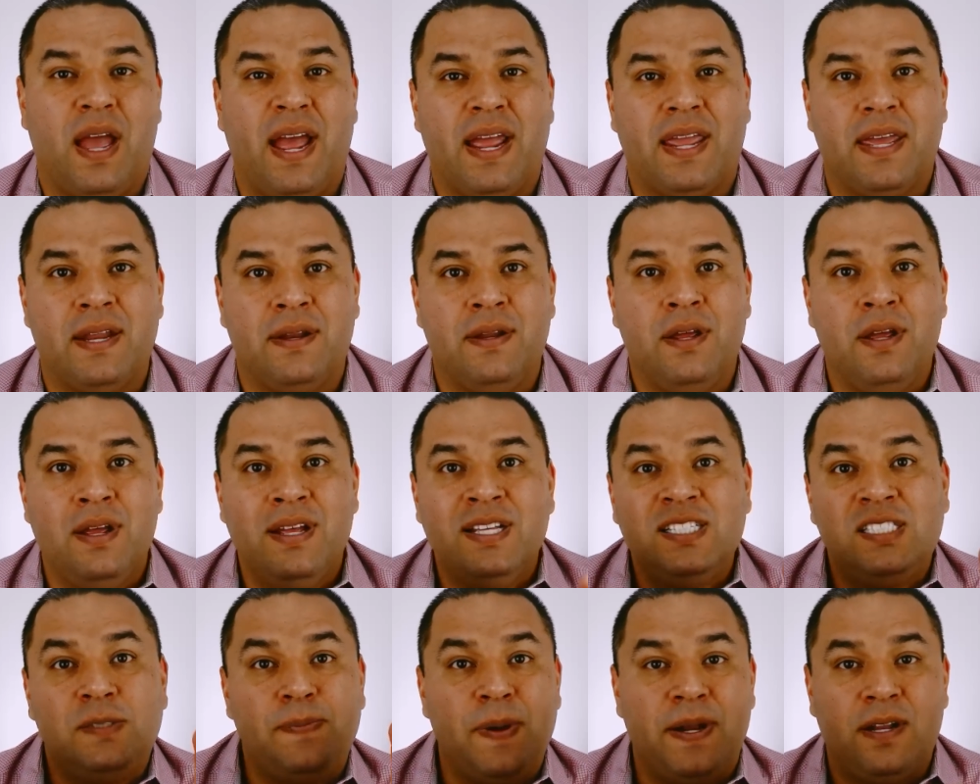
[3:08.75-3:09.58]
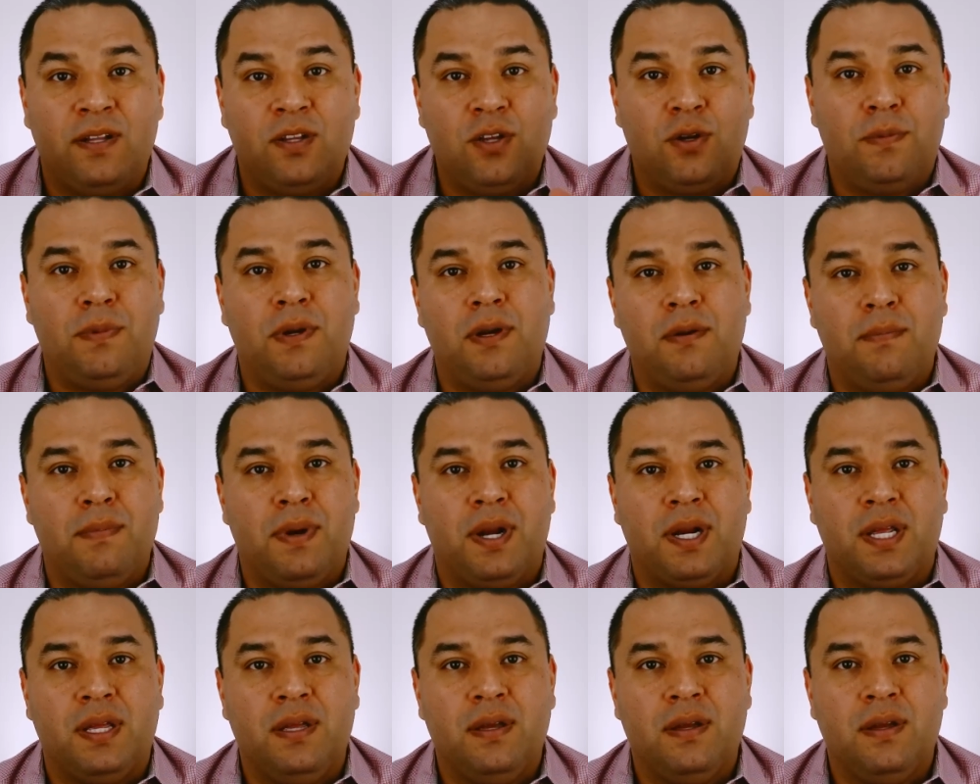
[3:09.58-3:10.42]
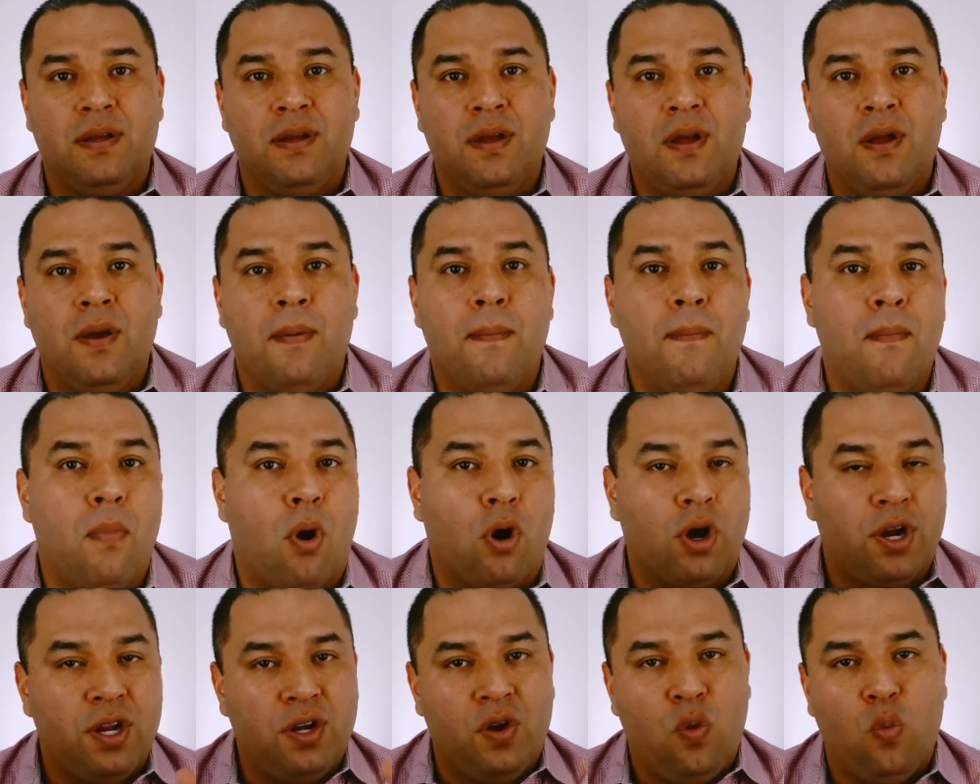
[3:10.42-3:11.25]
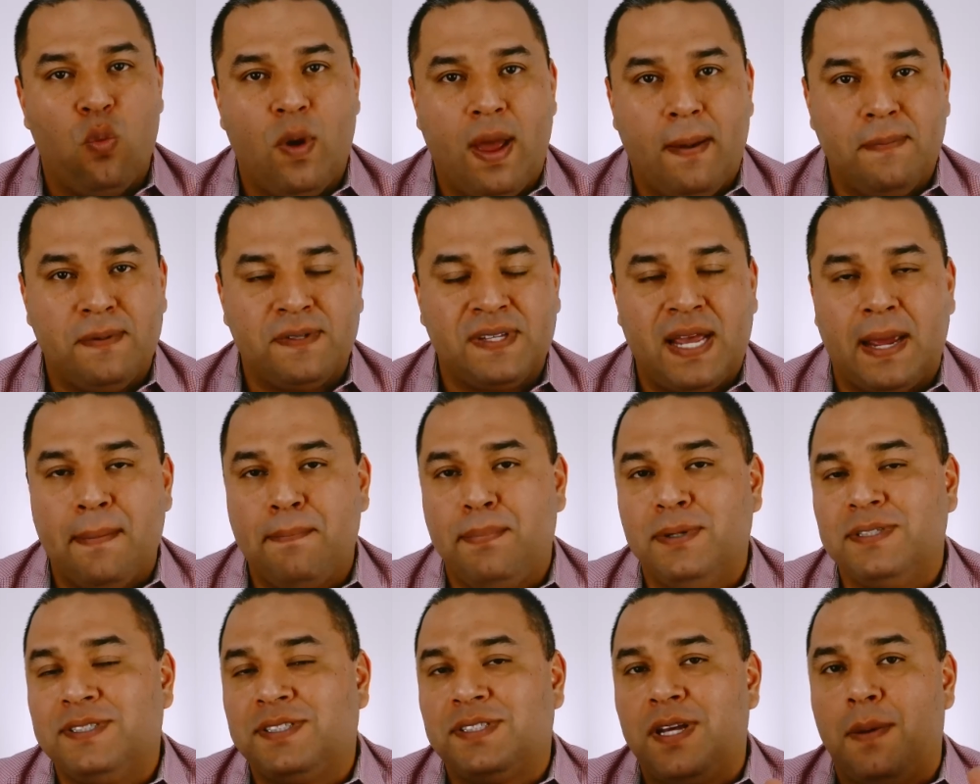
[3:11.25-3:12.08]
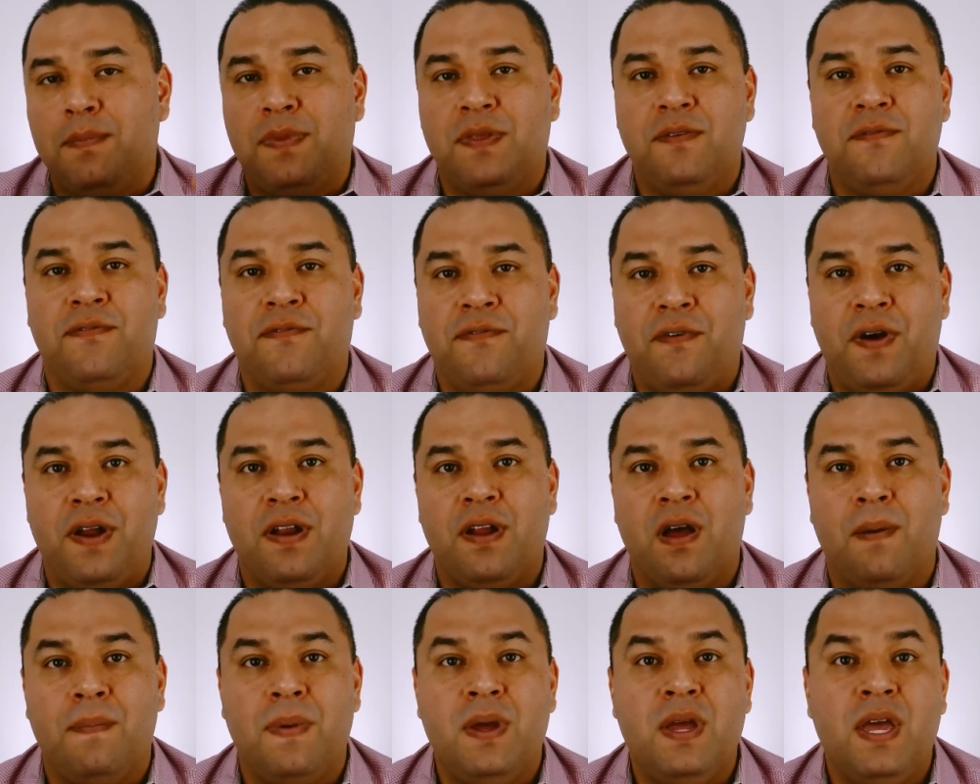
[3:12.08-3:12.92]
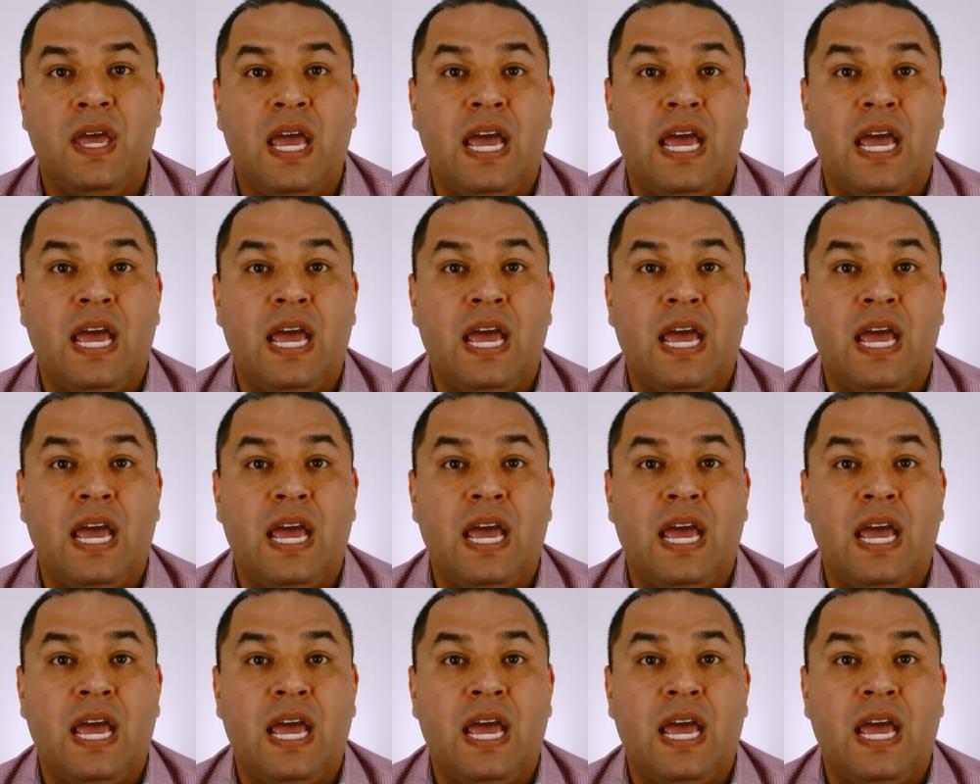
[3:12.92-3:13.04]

I can spend a little bit of money, market a website, put something fun up,